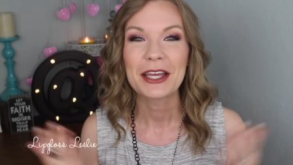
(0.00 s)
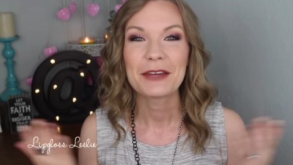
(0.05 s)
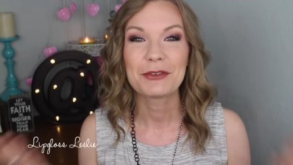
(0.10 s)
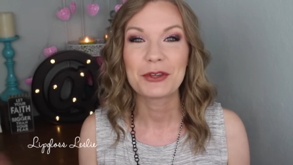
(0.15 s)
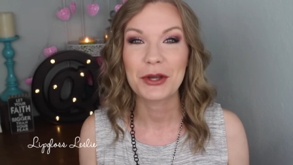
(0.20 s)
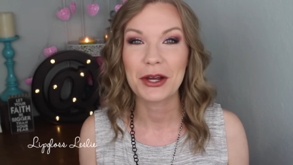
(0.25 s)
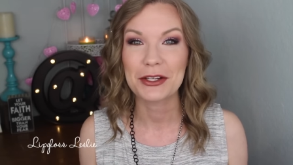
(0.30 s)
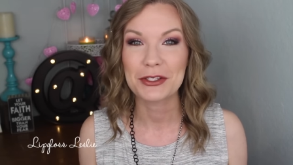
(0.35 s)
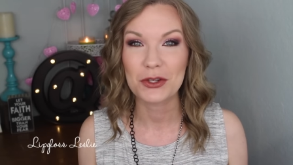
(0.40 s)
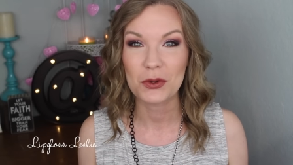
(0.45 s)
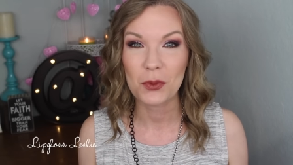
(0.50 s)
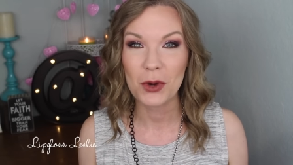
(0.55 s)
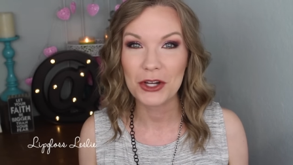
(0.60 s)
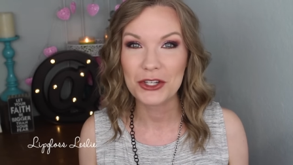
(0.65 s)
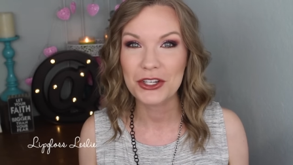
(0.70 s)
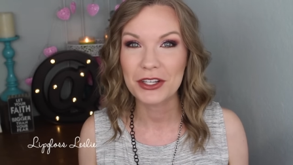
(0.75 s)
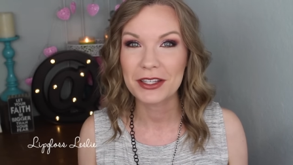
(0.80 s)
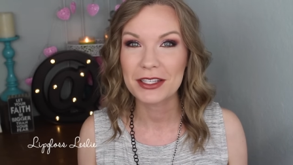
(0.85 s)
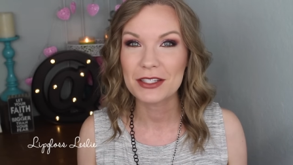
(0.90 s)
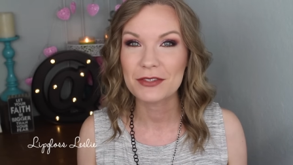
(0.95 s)
If you guys are
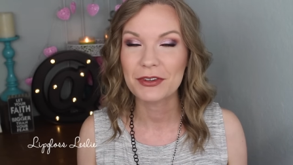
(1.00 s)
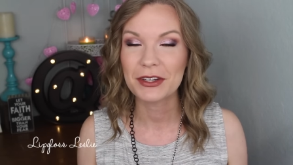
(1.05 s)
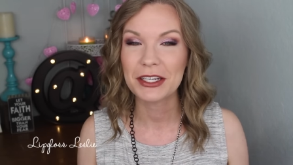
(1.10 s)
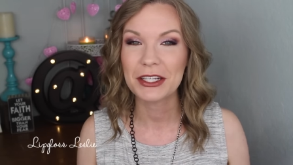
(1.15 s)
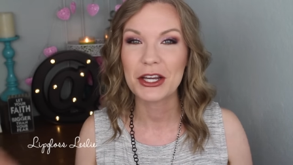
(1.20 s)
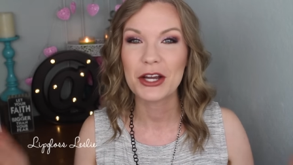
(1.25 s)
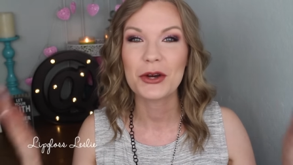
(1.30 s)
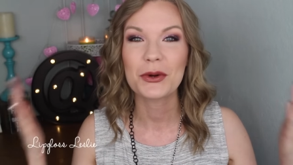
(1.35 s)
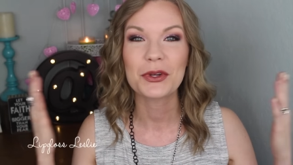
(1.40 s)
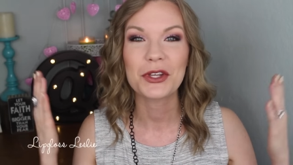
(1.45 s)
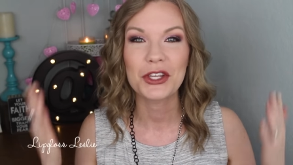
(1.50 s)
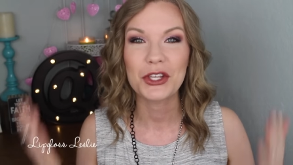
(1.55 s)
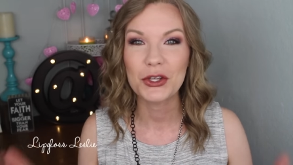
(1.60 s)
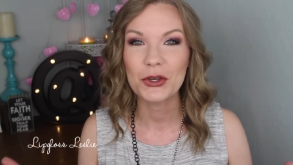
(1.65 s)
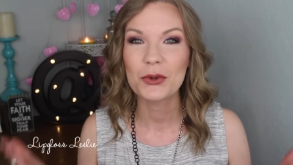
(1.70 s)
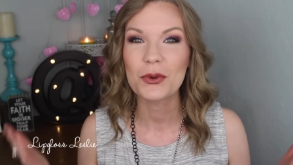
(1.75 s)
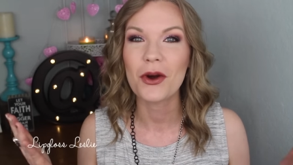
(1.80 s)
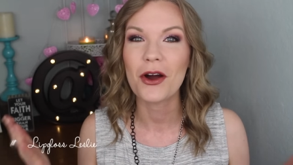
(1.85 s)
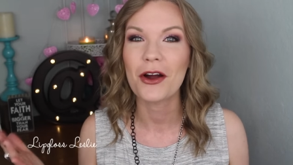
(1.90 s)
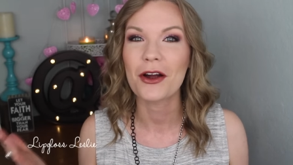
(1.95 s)
watching this video,
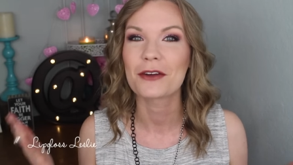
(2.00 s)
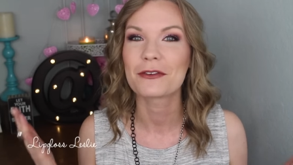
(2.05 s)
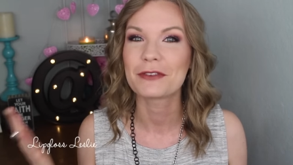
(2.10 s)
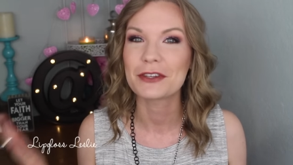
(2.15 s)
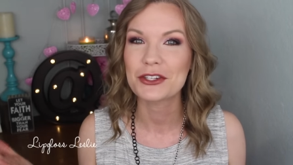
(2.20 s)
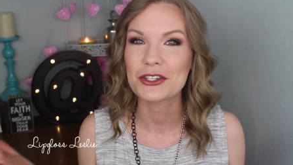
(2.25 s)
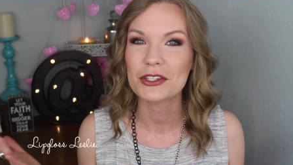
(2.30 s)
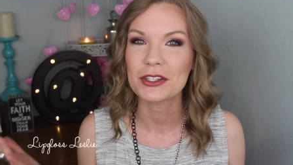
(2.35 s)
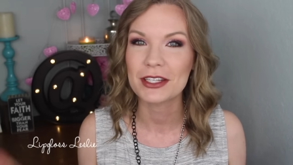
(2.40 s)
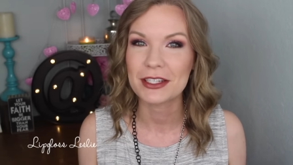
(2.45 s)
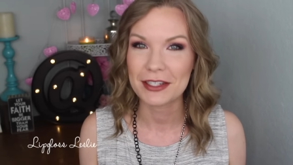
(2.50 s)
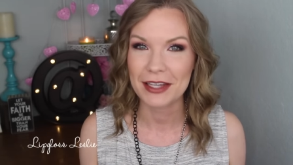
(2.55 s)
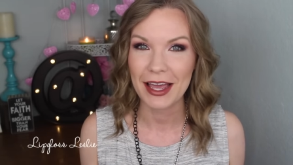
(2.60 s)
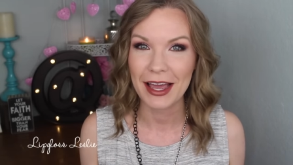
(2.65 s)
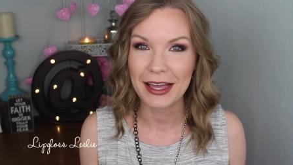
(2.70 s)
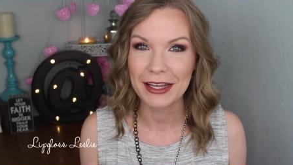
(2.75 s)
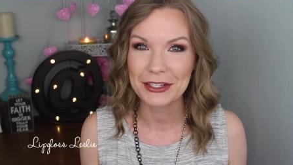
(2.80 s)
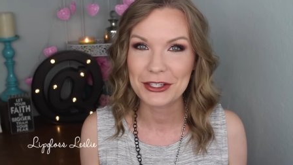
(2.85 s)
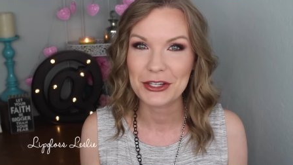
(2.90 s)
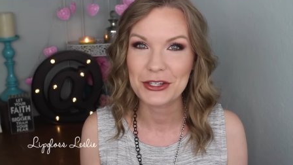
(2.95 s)
you are officially
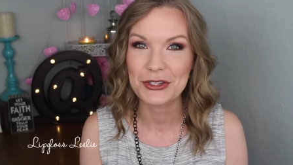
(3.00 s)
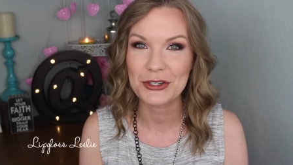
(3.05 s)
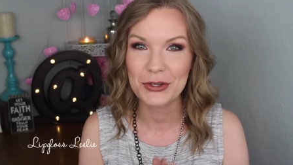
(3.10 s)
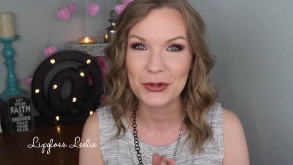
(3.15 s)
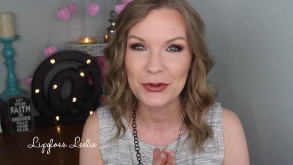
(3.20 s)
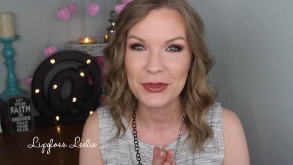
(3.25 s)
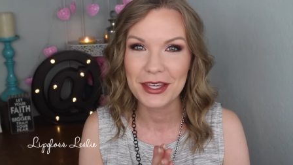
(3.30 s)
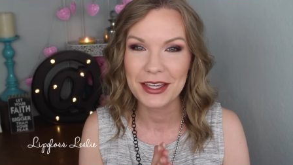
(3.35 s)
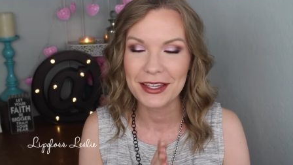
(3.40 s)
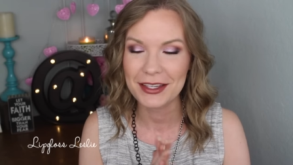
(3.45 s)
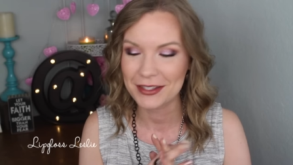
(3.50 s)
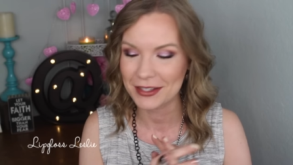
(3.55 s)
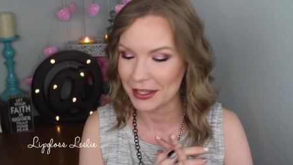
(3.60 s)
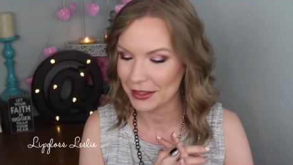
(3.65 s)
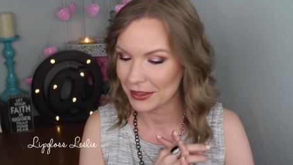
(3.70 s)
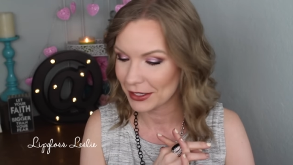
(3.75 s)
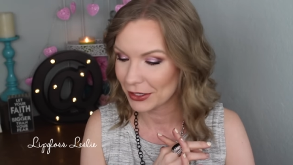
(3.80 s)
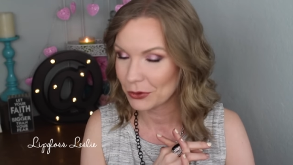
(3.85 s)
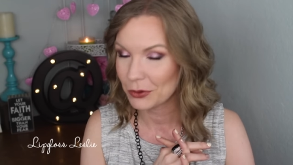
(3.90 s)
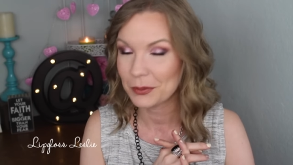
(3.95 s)
tagged to do this.
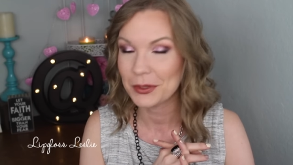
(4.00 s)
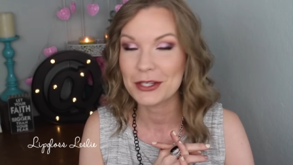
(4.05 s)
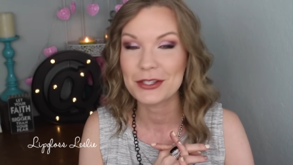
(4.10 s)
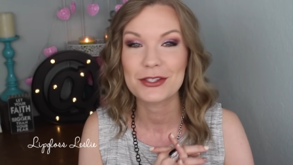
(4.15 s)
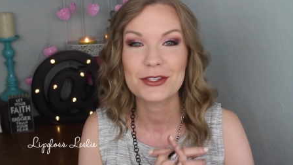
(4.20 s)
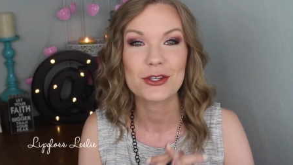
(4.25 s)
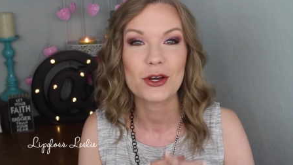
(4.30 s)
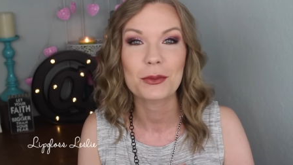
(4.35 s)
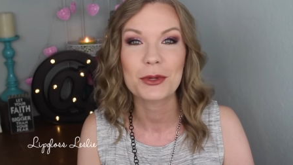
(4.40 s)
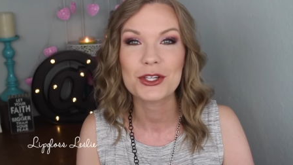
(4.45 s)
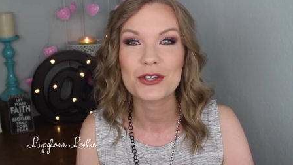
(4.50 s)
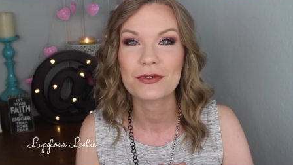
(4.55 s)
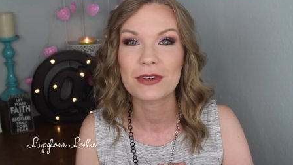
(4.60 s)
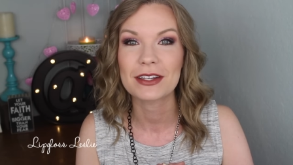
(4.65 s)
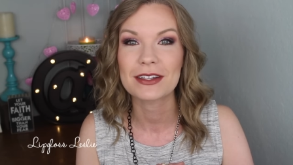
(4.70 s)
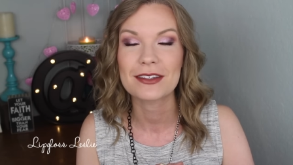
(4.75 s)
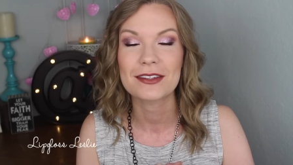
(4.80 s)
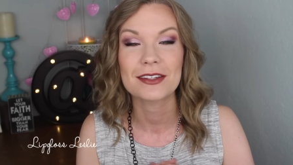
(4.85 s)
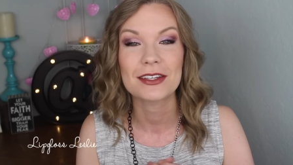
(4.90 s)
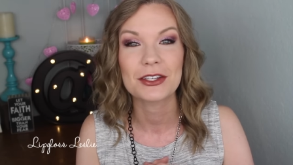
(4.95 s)
I think it would be so much
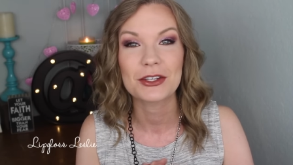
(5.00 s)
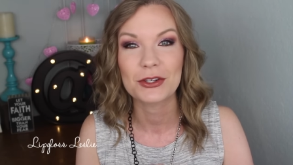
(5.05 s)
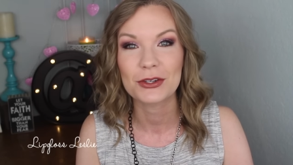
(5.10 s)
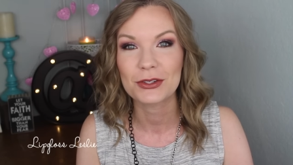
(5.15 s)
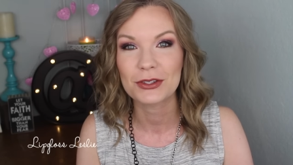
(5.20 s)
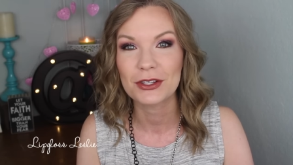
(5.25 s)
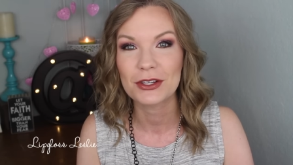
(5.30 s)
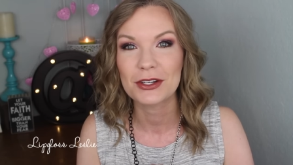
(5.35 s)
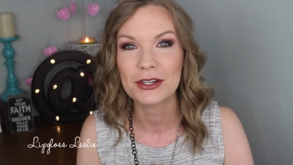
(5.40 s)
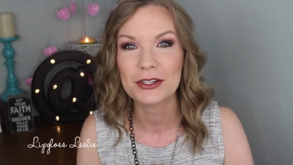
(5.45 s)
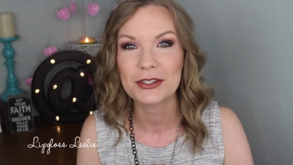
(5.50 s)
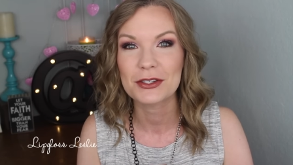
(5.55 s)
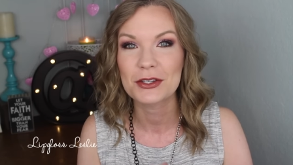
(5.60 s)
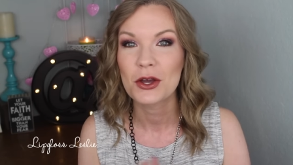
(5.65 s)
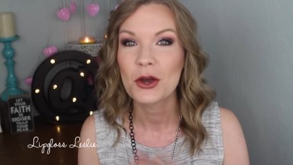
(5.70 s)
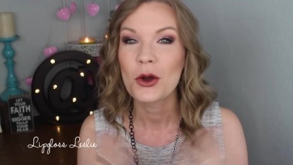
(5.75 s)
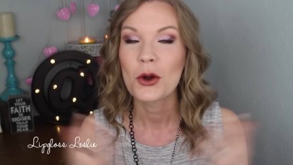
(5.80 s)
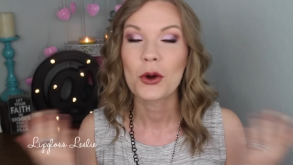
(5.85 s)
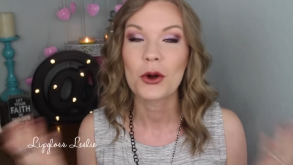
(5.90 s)
fun to see your looks.